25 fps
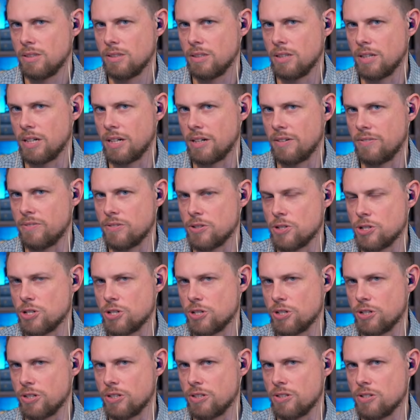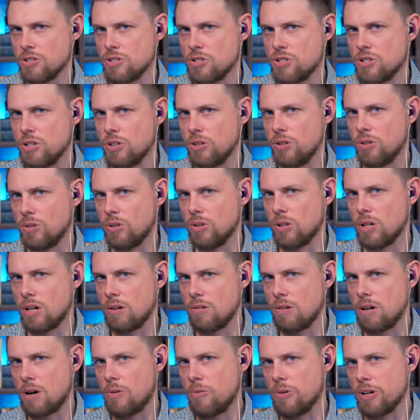Yeah, for sure.
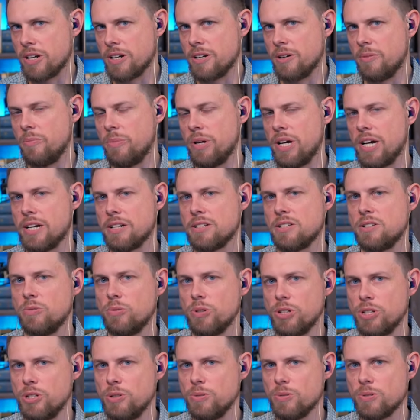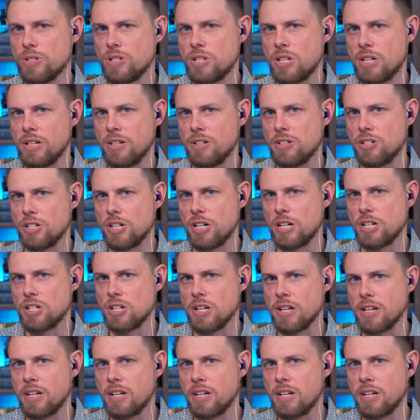So I want to come back to what you were saying, Josh.